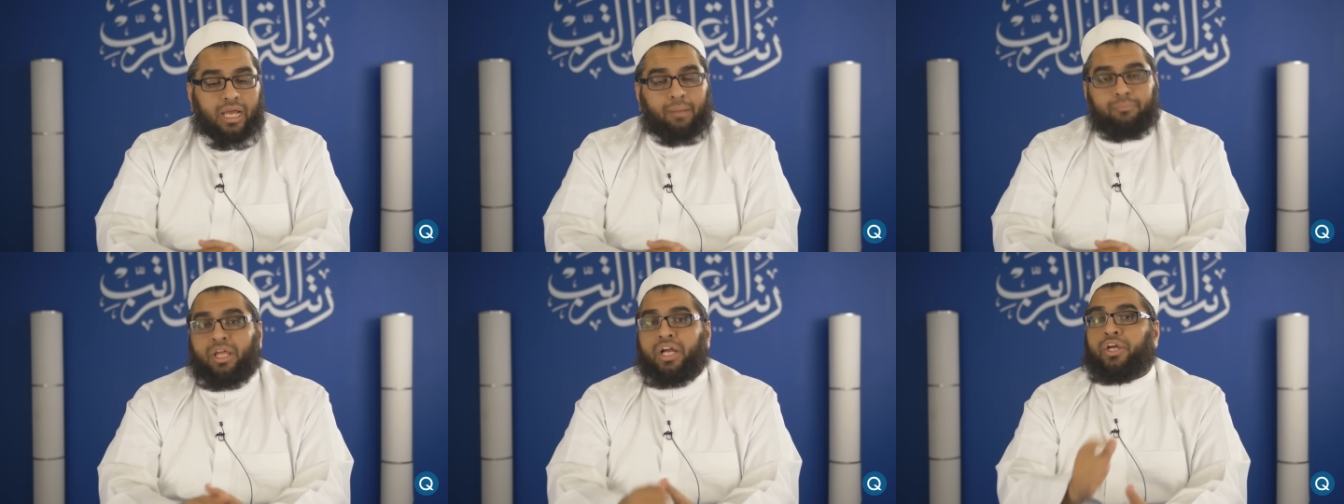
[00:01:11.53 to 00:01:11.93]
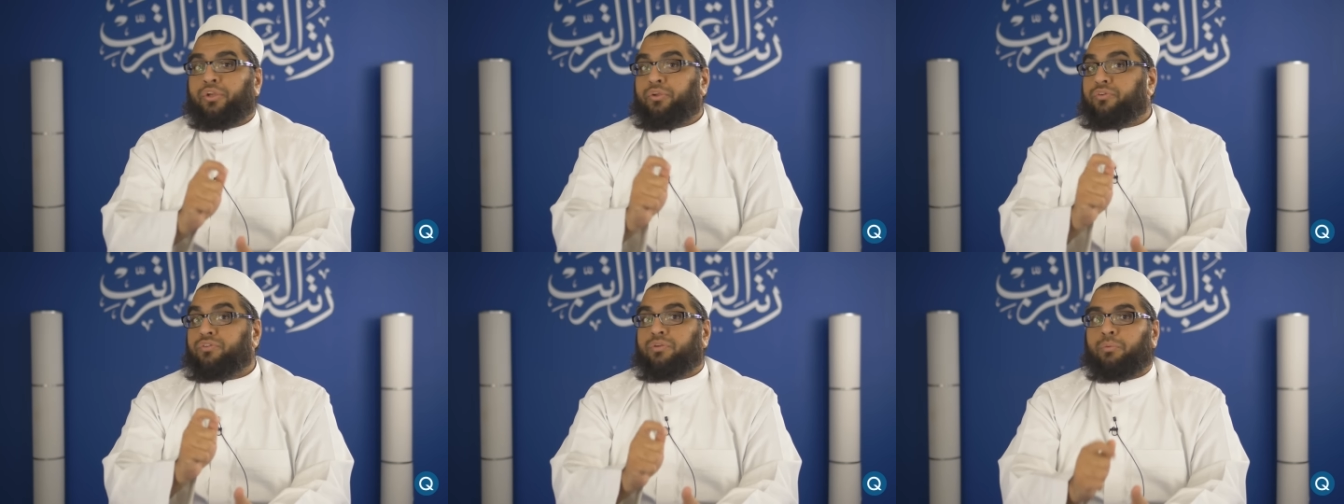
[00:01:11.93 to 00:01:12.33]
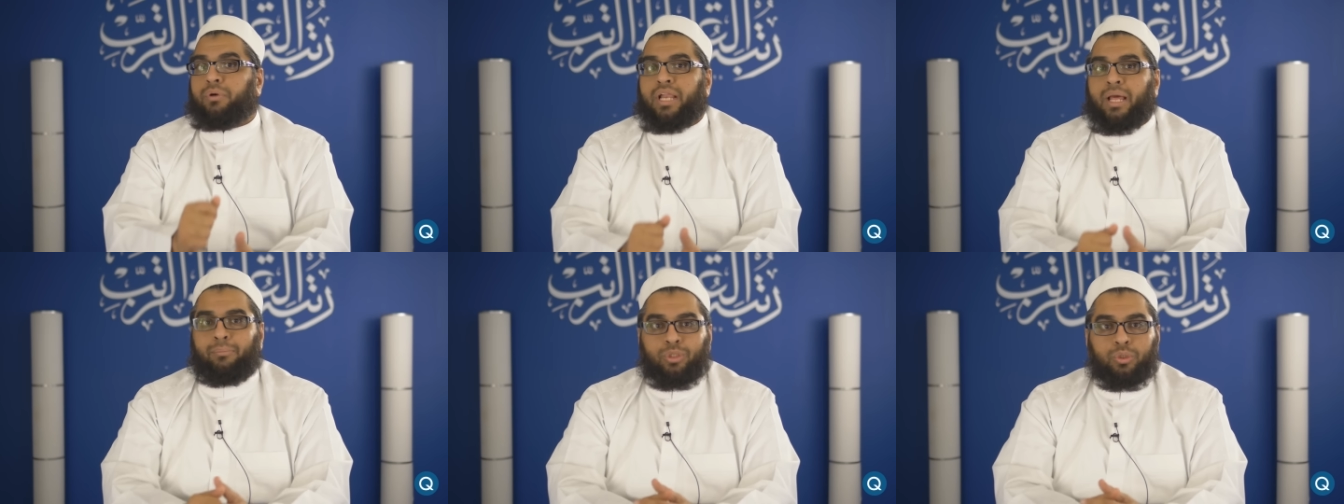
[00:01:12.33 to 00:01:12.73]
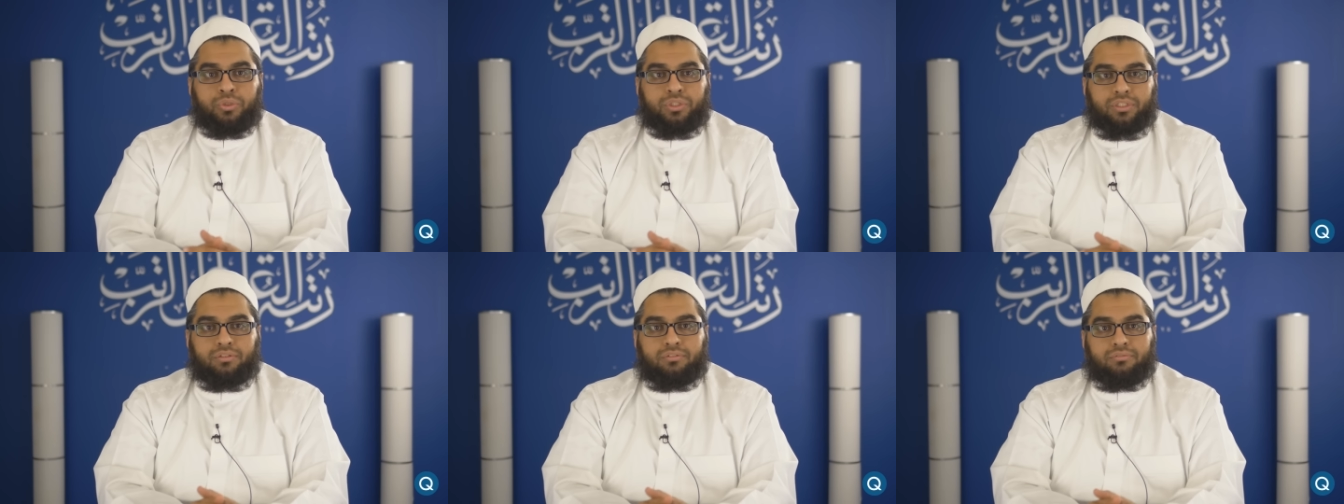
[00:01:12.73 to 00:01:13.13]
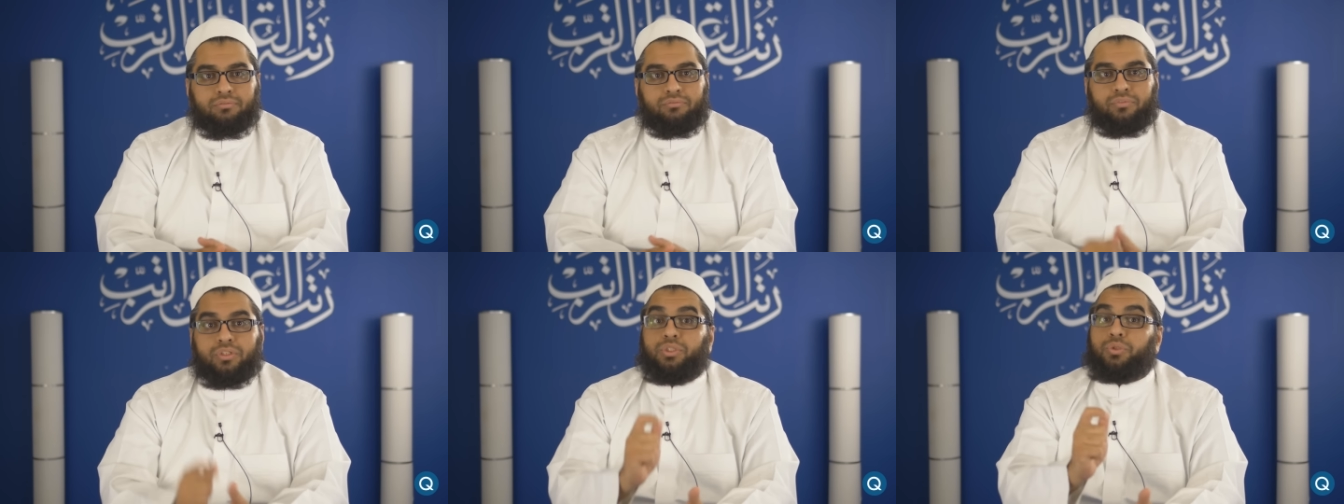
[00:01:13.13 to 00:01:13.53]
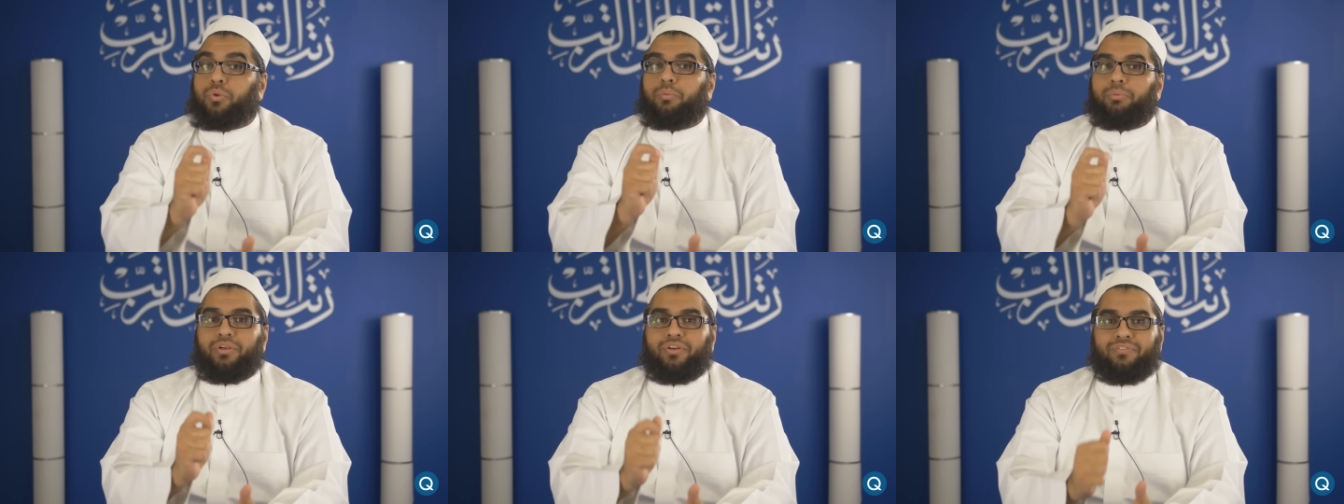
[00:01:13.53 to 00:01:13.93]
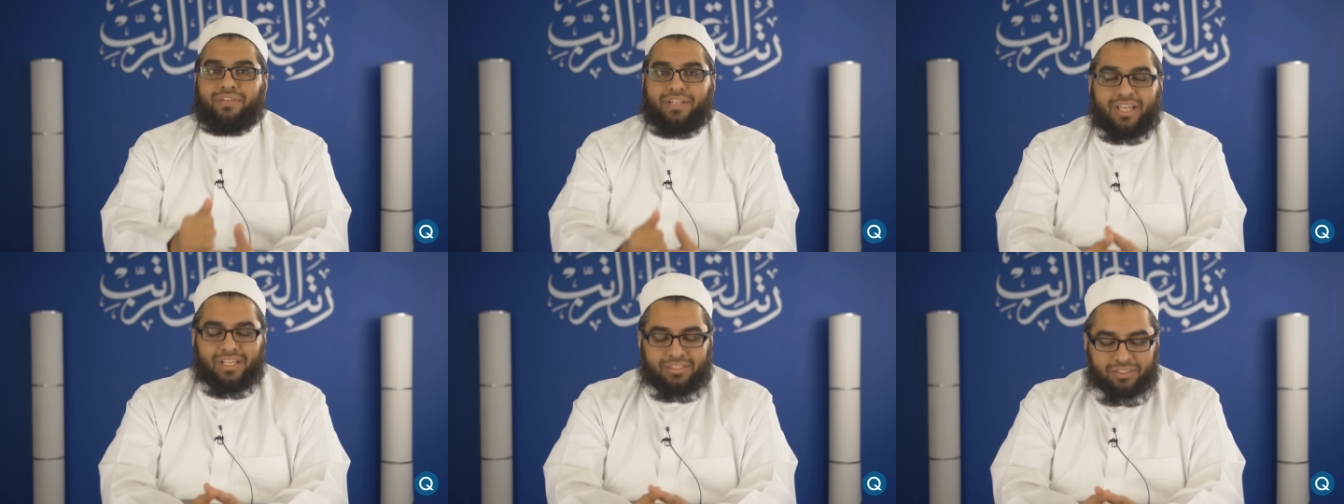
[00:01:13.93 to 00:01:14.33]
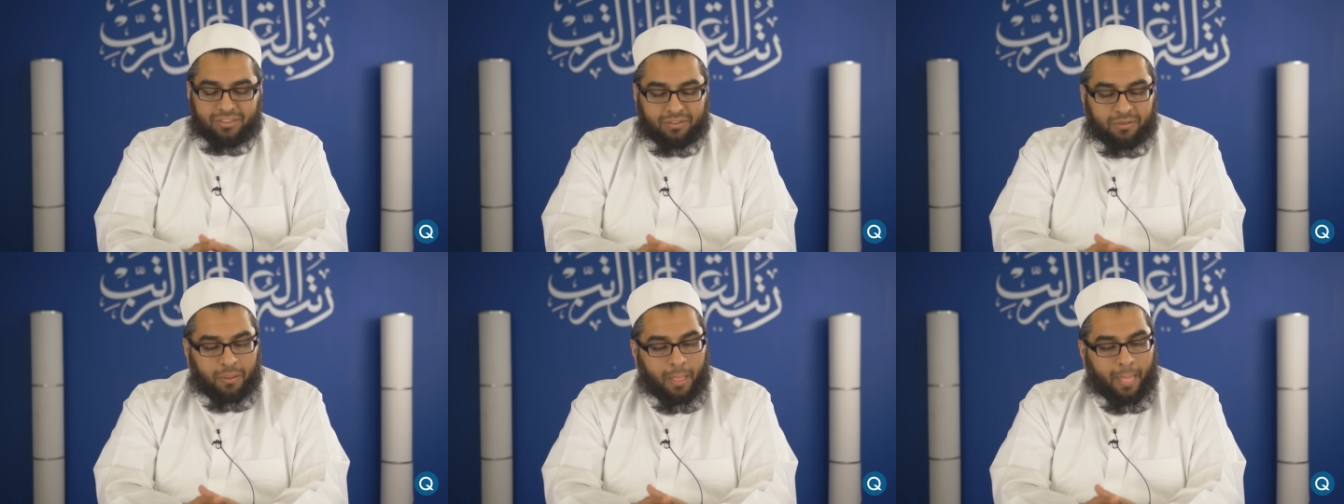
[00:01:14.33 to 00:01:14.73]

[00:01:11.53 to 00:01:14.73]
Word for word: I'm not going to use the word ablution, ritual purification.